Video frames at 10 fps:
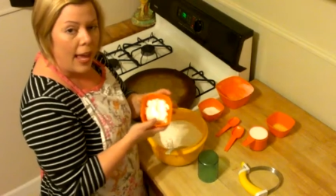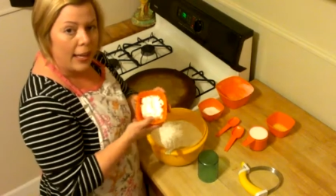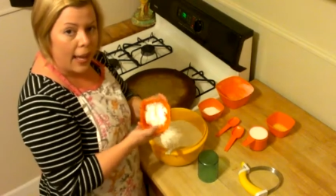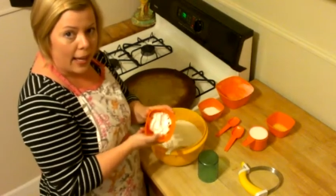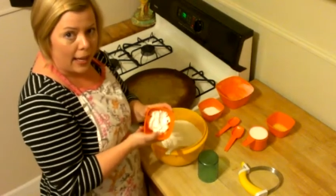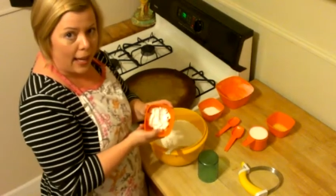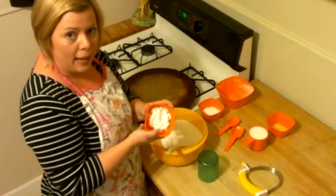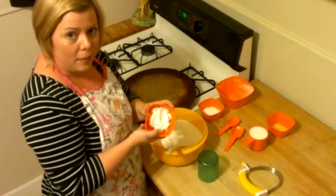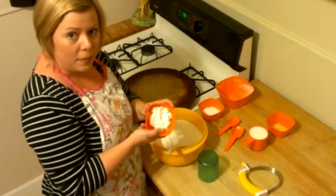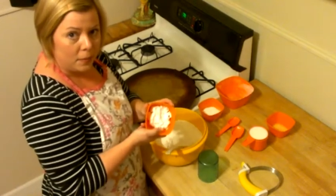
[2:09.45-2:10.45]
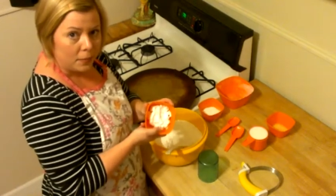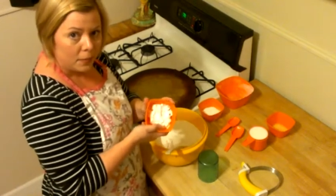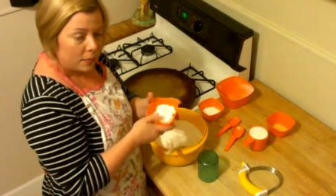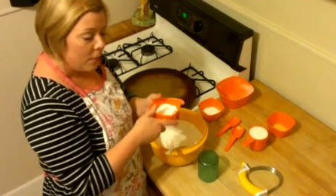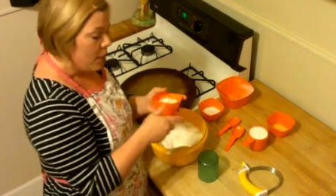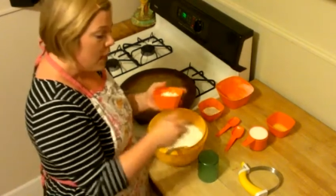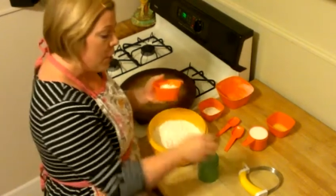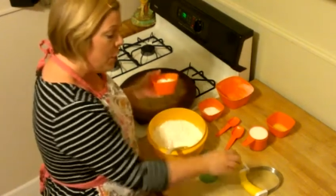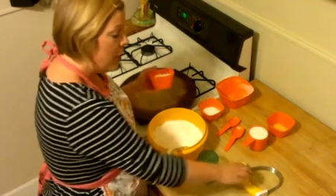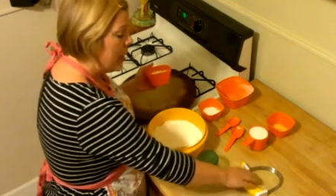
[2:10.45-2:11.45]
and cut it in.
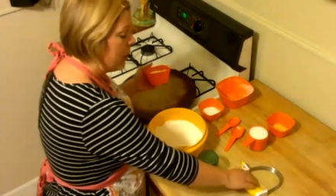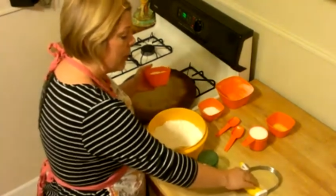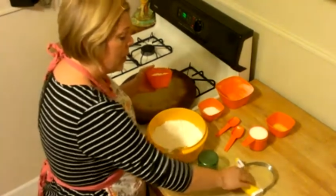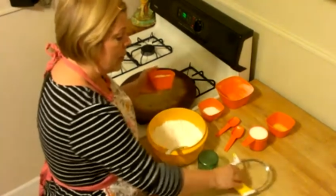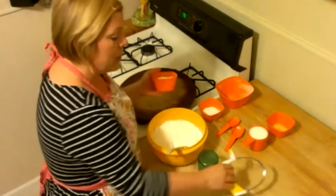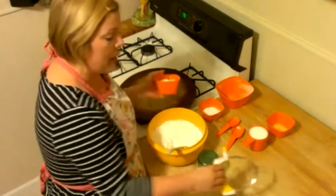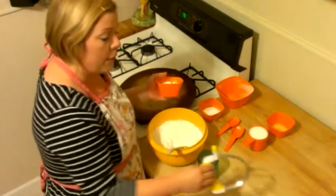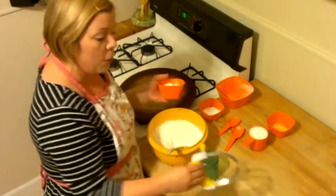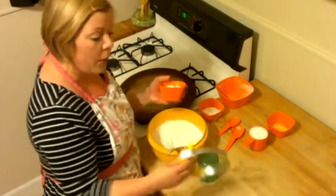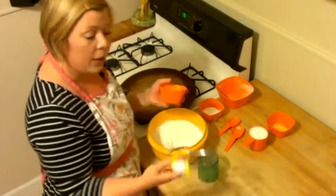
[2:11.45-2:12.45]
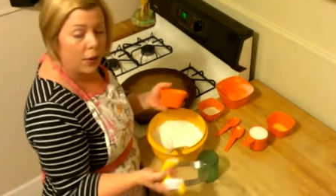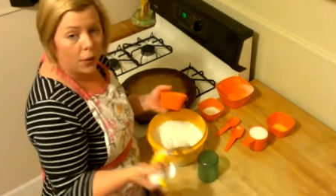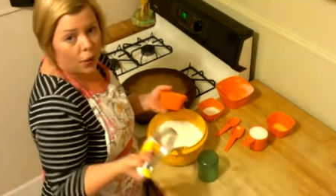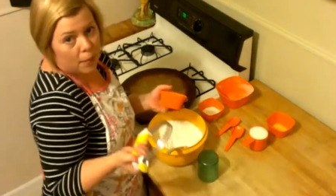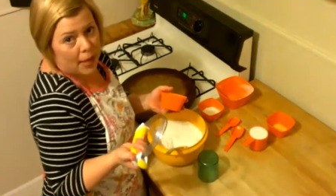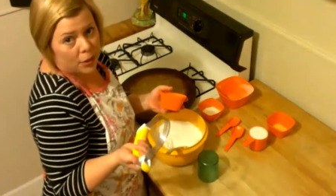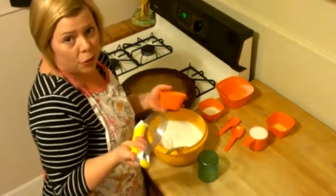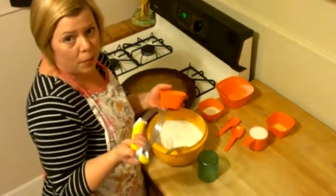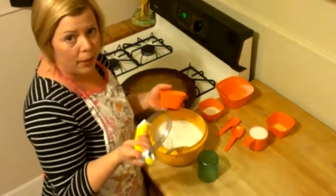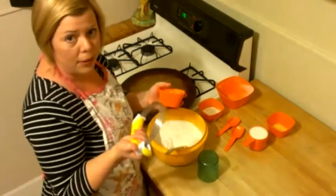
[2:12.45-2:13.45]
You can either use a fork or a
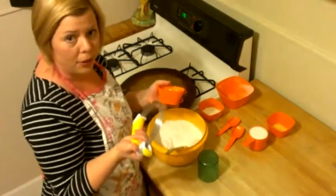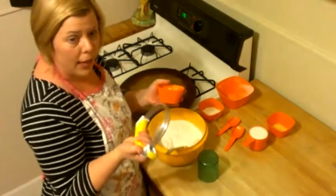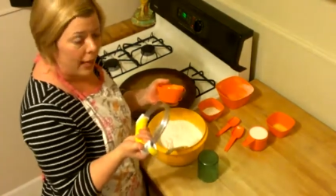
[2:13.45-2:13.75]
pastry blender